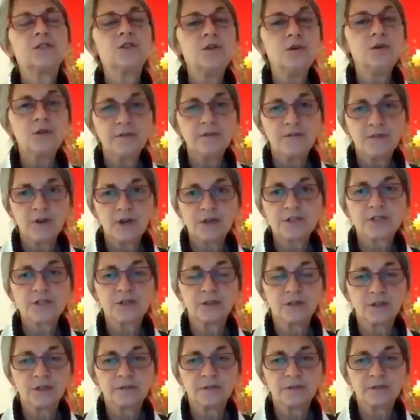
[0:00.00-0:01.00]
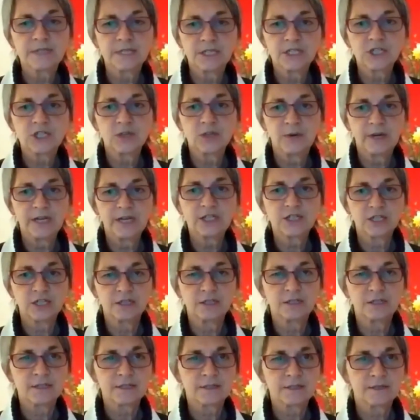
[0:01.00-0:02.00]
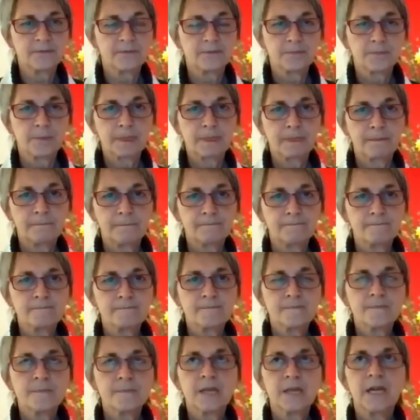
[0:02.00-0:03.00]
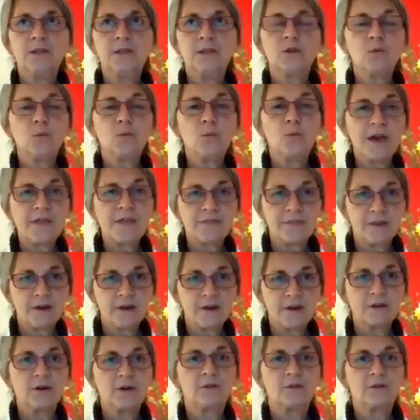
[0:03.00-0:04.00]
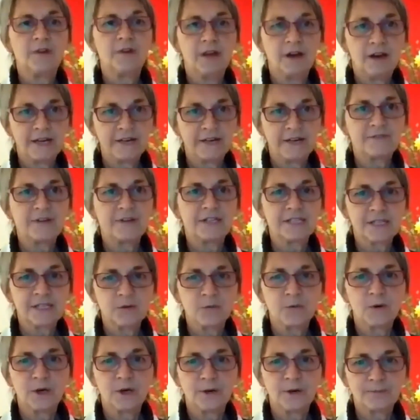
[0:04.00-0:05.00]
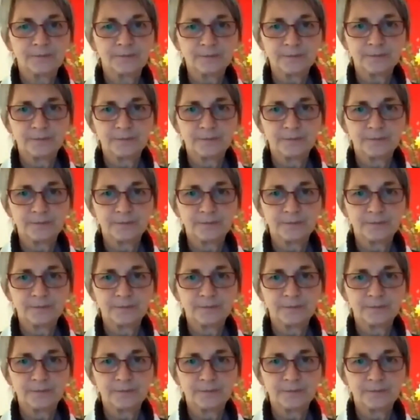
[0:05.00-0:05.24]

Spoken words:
universal situations, in the weather of life, as it were.